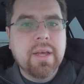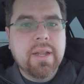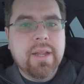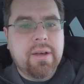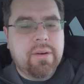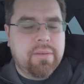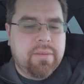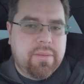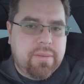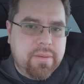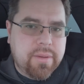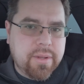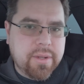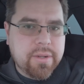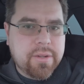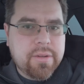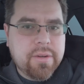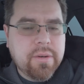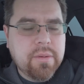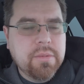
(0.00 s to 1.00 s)
Now,
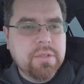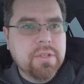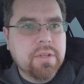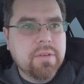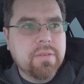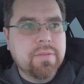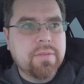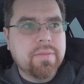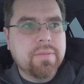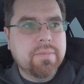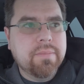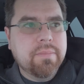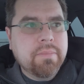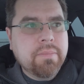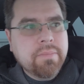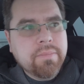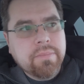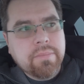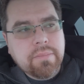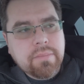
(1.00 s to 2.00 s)
in terms of
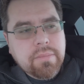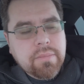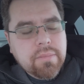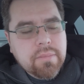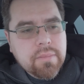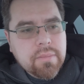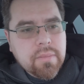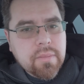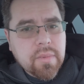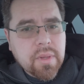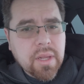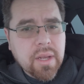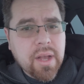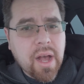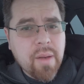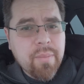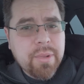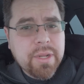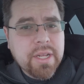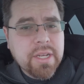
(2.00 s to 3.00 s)

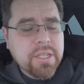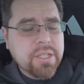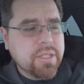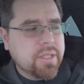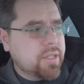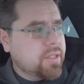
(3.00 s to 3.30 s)
competition,